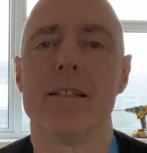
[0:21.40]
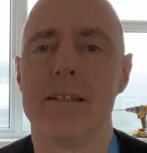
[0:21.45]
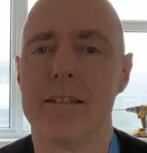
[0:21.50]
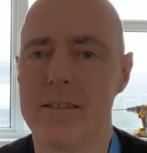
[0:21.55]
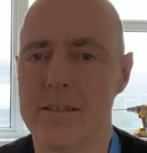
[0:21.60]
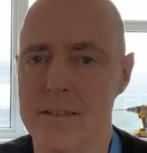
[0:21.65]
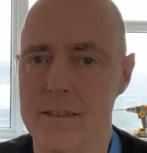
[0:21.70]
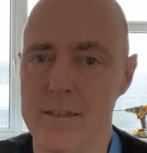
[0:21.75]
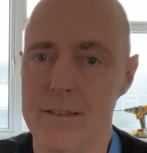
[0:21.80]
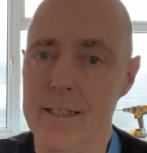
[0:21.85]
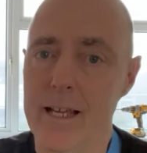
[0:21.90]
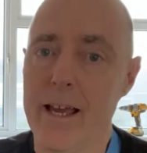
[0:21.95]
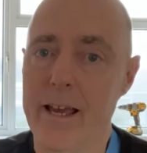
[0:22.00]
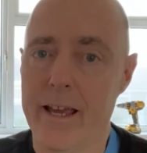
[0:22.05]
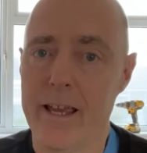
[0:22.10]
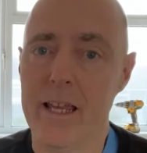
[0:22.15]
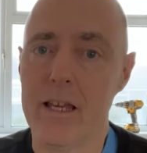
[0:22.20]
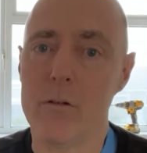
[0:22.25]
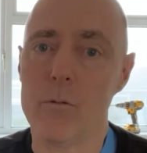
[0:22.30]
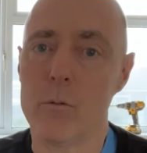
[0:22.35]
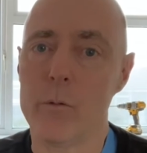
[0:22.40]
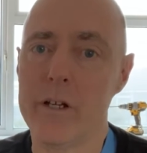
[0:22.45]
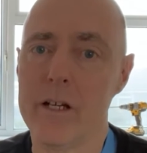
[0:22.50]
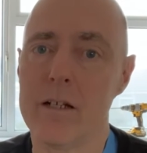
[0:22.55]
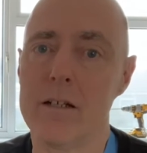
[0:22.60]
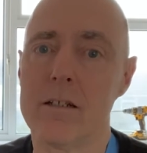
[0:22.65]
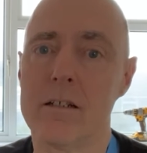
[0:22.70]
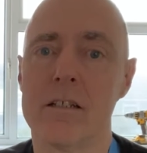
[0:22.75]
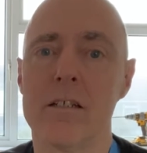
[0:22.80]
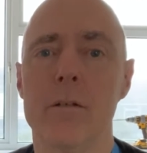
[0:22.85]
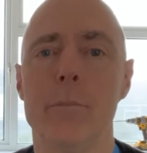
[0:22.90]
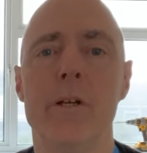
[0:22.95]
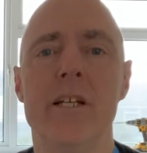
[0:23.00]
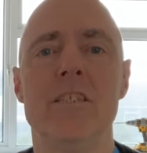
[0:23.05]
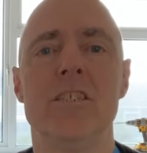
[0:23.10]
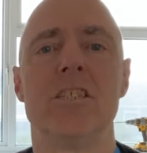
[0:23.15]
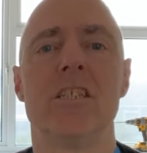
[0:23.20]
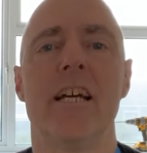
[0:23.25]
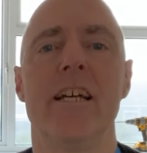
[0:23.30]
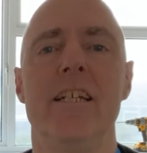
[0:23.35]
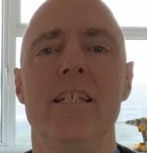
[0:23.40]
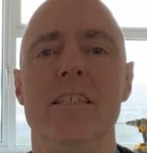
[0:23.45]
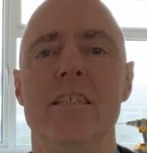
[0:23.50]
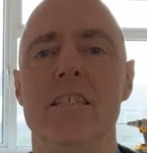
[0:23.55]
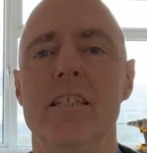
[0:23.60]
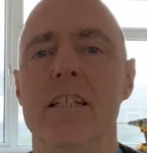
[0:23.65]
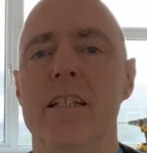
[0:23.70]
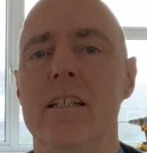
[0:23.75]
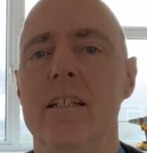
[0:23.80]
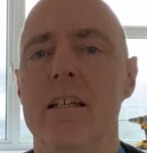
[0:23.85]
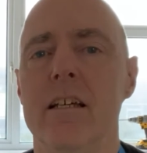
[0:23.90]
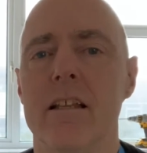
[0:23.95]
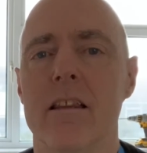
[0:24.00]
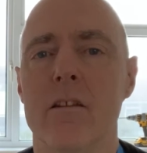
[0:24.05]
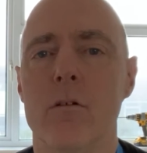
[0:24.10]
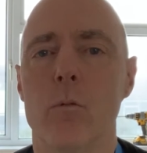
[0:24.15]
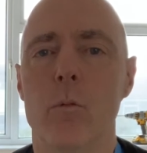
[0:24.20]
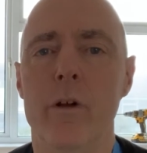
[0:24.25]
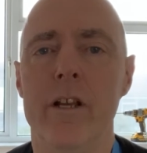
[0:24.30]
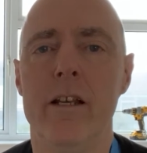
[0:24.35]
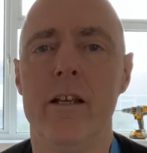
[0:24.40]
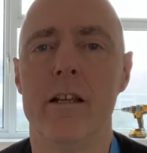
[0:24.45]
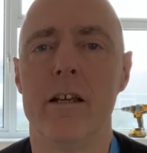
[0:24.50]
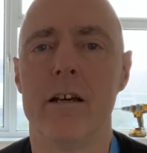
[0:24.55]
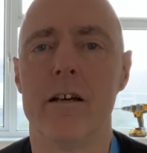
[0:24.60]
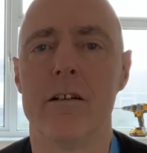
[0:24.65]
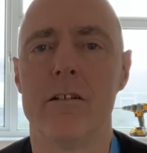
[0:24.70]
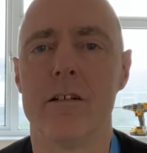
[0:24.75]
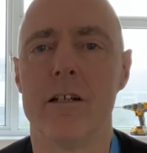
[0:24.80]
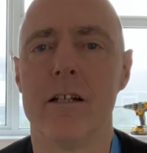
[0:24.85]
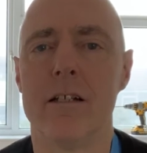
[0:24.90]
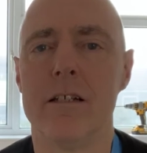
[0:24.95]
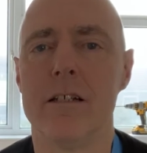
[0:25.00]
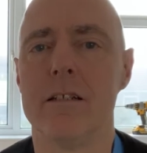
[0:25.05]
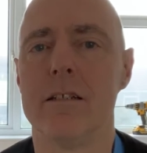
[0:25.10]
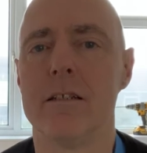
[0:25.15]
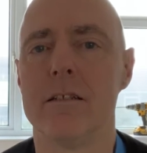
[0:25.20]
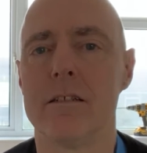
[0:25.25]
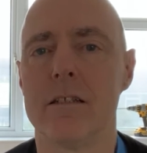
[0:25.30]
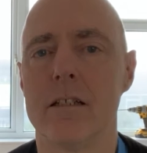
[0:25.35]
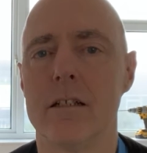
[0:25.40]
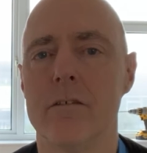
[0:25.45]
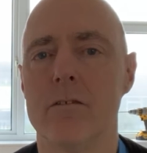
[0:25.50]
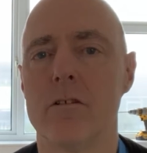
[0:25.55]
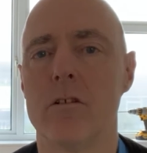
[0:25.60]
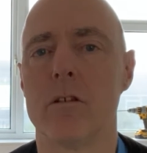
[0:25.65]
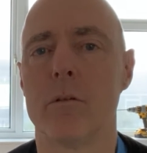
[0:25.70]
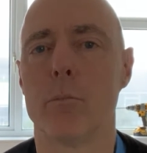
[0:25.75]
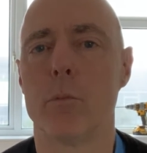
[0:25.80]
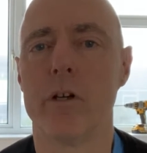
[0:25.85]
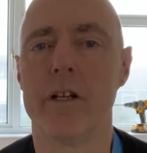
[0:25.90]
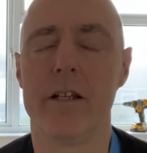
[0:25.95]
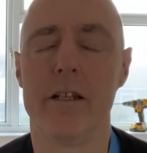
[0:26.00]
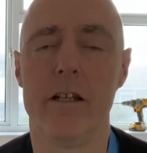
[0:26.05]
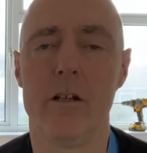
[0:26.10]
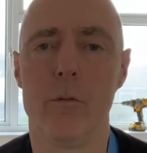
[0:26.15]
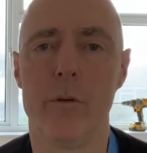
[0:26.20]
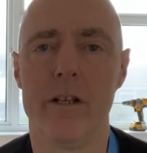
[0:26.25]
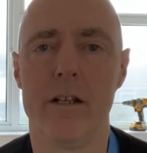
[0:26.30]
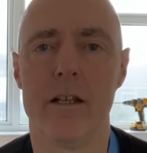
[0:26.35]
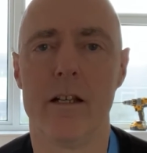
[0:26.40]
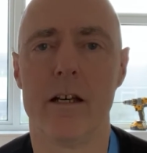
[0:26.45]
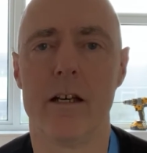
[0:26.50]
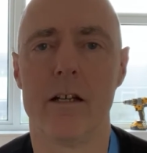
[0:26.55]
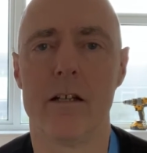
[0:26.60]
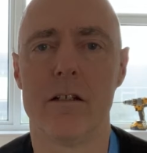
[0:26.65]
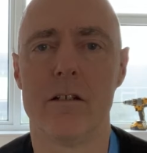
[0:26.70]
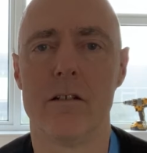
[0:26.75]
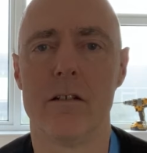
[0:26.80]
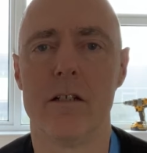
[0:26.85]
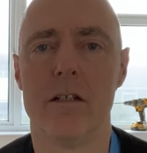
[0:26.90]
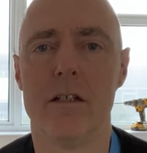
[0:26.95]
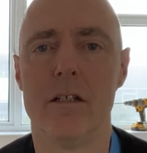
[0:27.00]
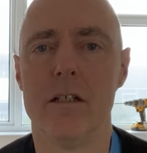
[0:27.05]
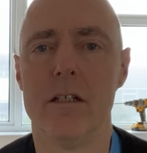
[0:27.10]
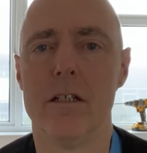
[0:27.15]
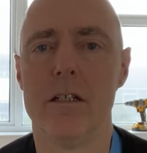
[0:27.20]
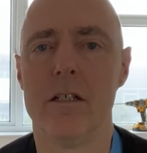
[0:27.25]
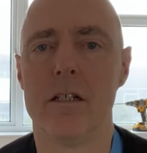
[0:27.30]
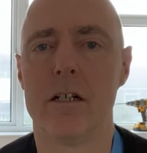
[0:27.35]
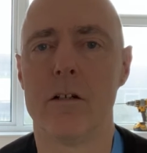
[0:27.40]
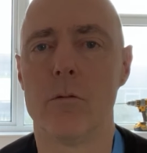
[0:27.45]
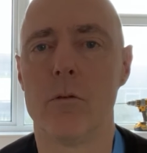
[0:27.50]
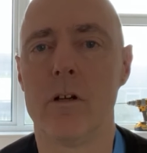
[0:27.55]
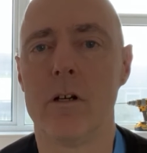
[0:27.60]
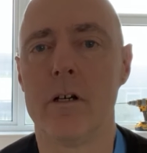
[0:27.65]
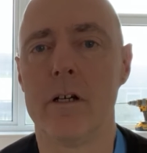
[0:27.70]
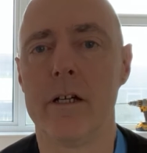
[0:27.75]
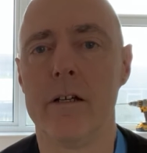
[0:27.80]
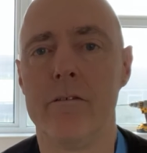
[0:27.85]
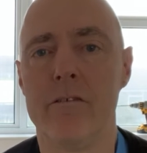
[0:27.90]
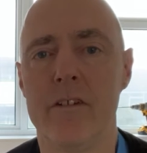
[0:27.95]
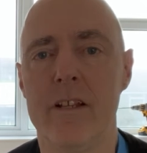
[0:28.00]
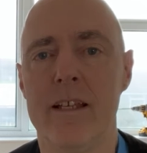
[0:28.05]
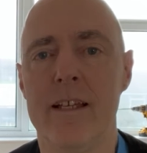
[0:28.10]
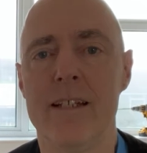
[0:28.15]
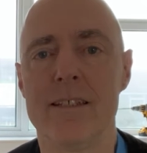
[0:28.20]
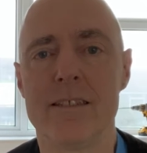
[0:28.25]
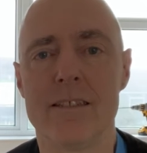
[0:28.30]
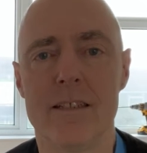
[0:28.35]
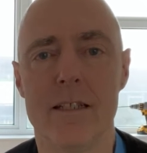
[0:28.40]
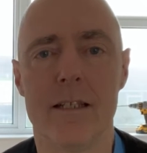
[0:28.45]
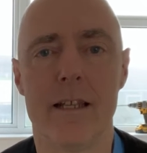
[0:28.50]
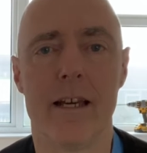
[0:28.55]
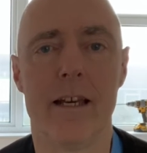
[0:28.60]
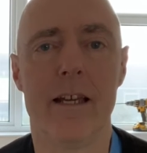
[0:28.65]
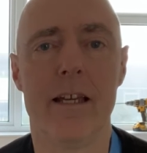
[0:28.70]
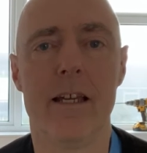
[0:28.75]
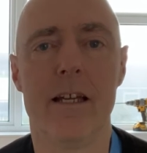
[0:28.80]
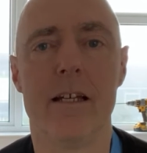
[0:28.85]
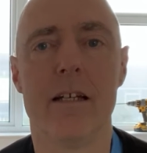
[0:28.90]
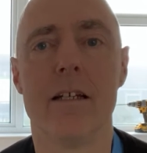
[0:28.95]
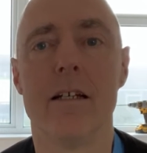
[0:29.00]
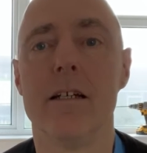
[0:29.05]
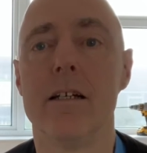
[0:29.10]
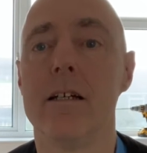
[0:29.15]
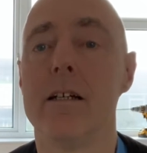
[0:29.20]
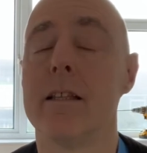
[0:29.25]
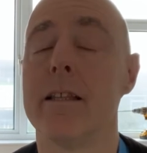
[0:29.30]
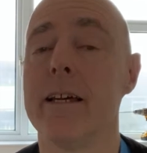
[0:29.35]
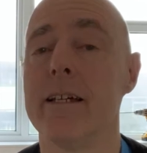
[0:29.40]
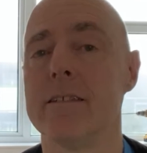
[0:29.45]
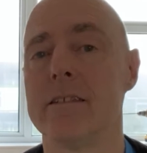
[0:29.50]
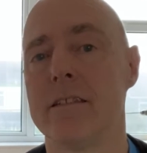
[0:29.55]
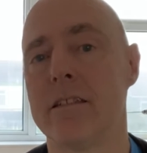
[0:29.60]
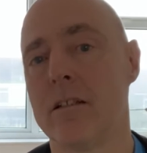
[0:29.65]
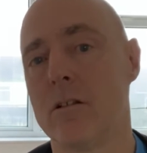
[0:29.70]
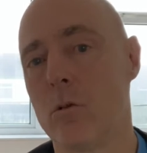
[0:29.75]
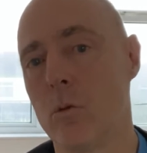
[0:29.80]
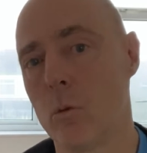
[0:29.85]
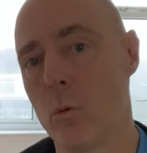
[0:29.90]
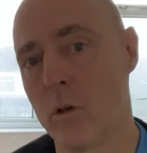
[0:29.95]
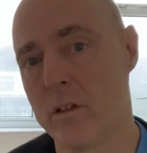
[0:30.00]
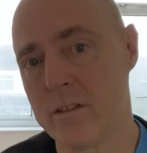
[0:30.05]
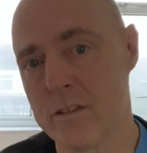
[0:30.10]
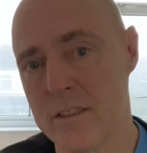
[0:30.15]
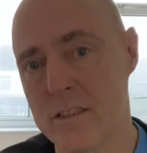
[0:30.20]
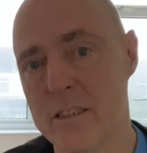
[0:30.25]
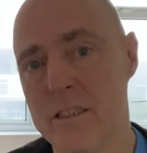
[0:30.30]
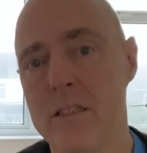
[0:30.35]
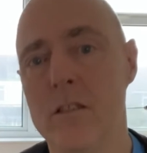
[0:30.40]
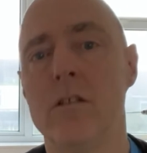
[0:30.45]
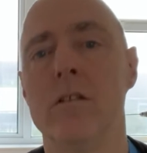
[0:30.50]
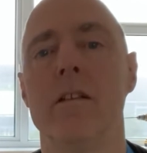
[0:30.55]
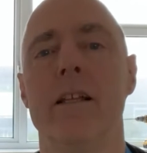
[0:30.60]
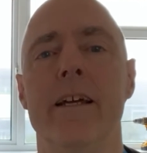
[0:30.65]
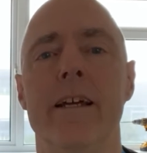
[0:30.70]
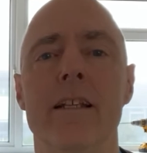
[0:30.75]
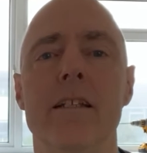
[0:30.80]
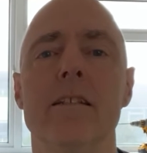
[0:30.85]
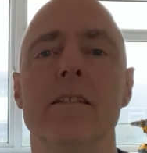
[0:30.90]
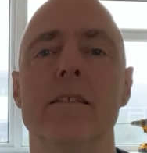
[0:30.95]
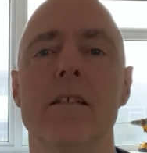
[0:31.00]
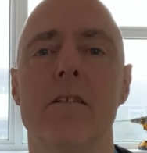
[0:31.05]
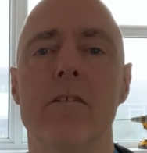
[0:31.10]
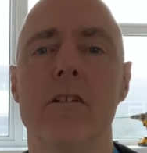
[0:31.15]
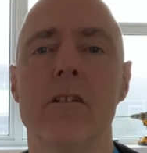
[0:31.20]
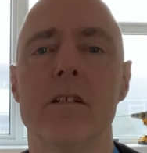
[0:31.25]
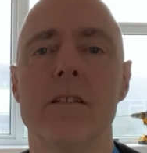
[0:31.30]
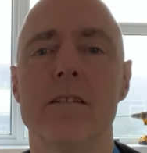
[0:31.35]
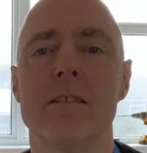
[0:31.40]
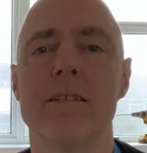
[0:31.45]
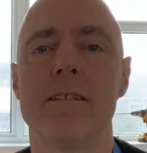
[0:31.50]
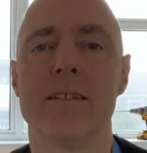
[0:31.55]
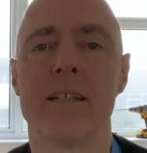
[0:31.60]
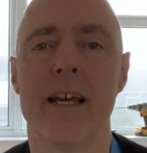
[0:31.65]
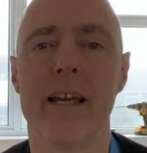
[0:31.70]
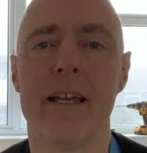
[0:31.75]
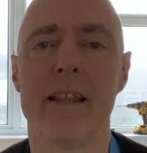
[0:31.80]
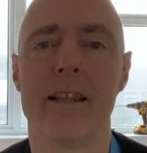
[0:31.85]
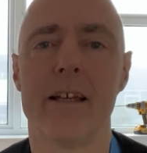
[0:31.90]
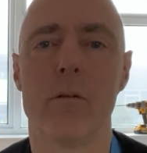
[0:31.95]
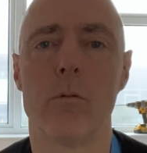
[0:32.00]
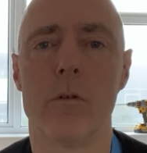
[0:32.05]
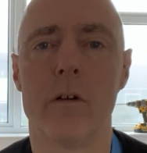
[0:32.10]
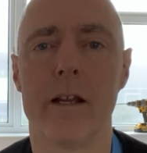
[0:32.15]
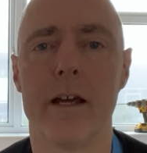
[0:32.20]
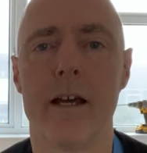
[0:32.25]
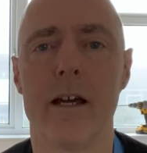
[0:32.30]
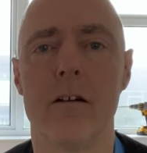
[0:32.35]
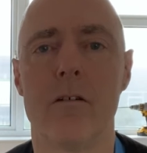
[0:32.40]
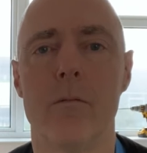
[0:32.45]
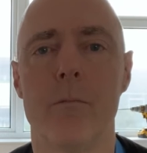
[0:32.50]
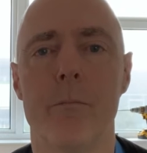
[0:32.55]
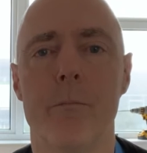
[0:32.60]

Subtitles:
Today we are going to be changing the window. So I've got the brand new window, arrived yesterday. That's the old one still in, so I'm going to take that one out,